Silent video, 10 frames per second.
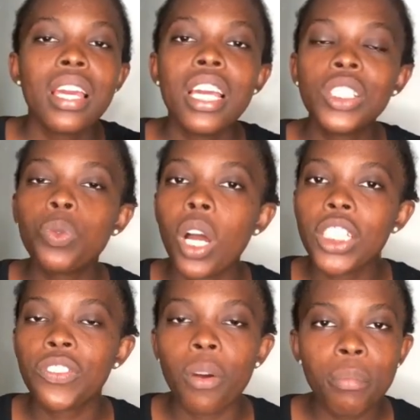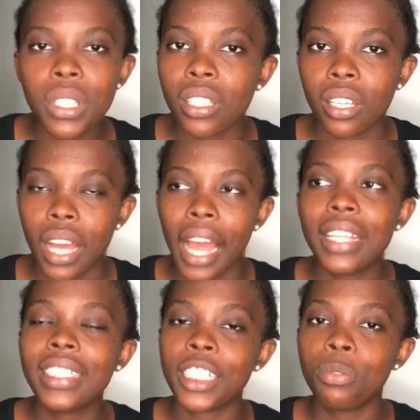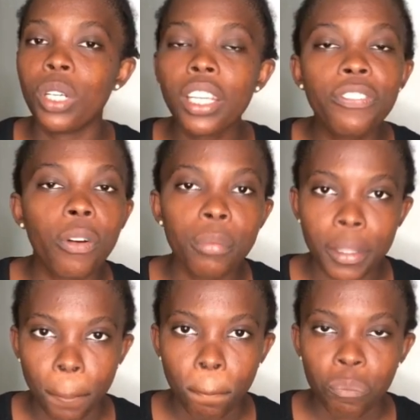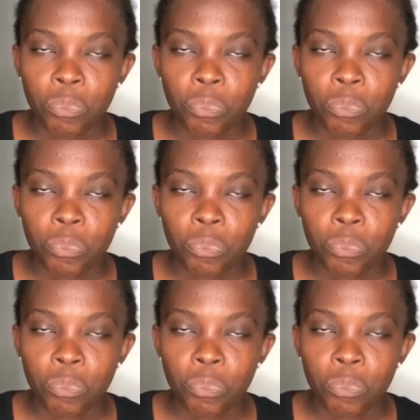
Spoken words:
It works for me and it has working for me.